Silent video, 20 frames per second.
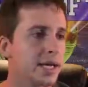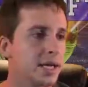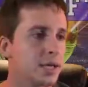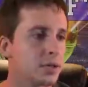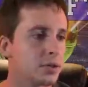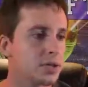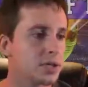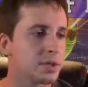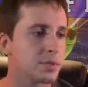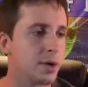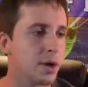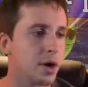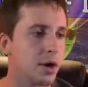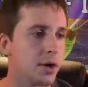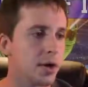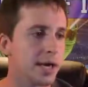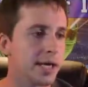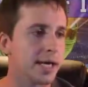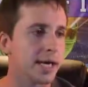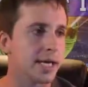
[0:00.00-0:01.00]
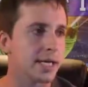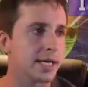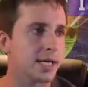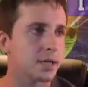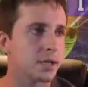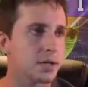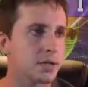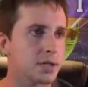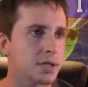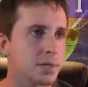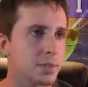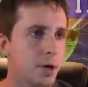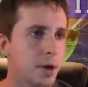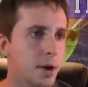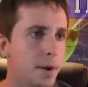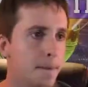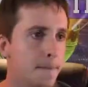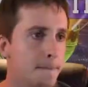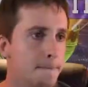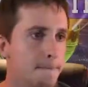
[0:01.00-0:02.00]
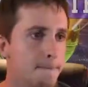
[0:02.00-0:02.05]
get close to the ball. I gotta get close to the ball.